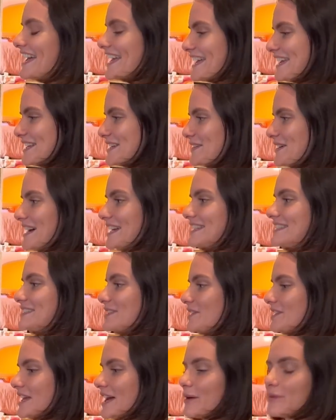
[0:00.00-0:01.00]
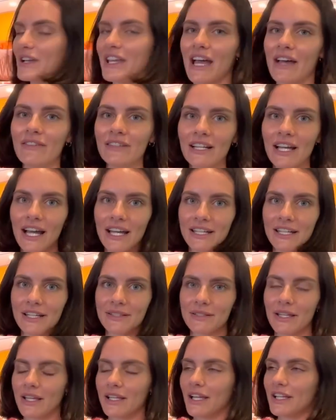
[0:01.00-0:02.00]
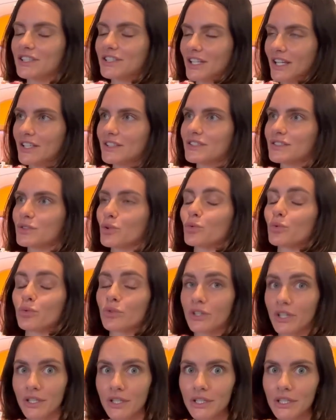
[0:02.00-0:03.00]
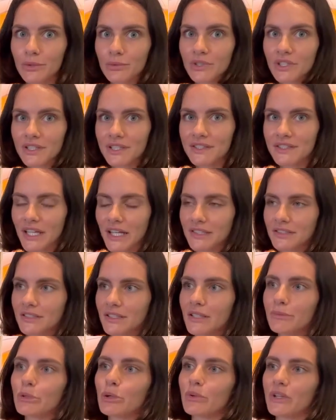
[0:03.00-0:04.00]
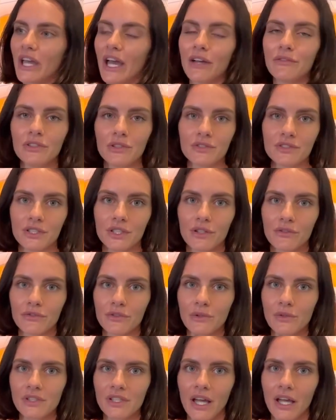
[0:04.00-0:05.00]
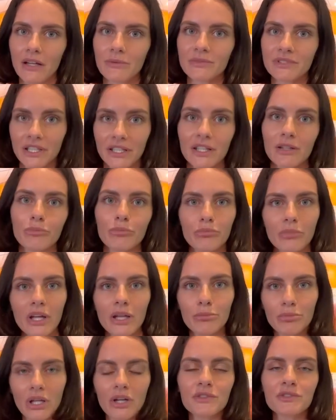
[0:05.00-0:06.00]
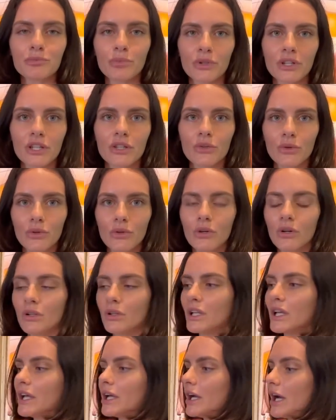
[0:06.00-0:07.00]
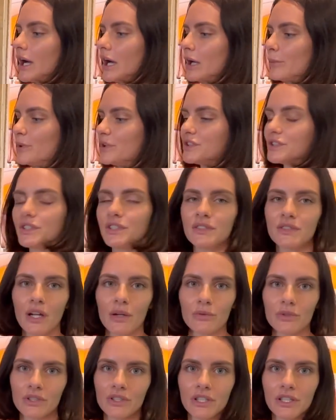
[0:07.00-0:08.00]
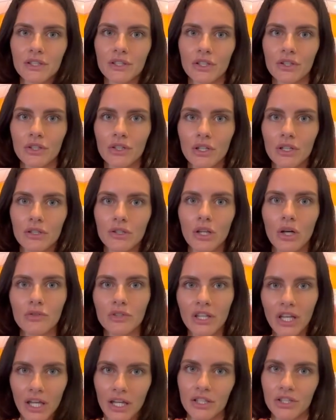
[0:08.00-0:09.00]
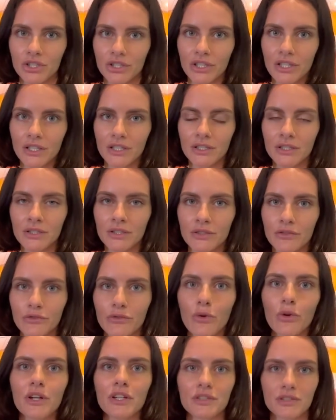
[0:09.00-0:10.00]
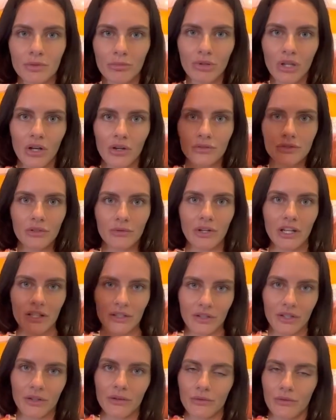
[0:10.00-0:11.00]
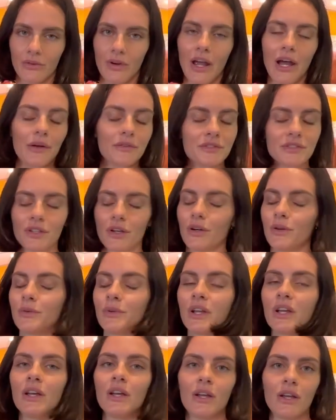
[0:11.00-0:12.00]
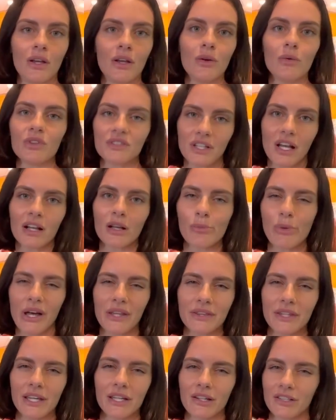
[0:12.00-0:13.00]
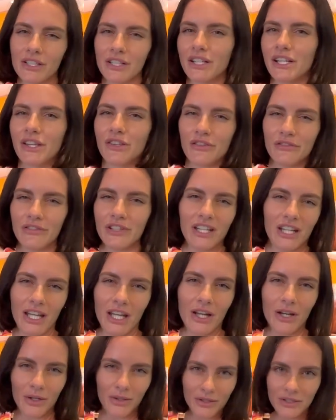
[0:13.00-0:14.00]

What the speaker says: Anyway, so yeah, we haven't gotten a chance to really test it, but we have used it a few times, and it blows pretty cool. It's just not really in a good location for it to blow directly throughout, so we'll talk about that on another video.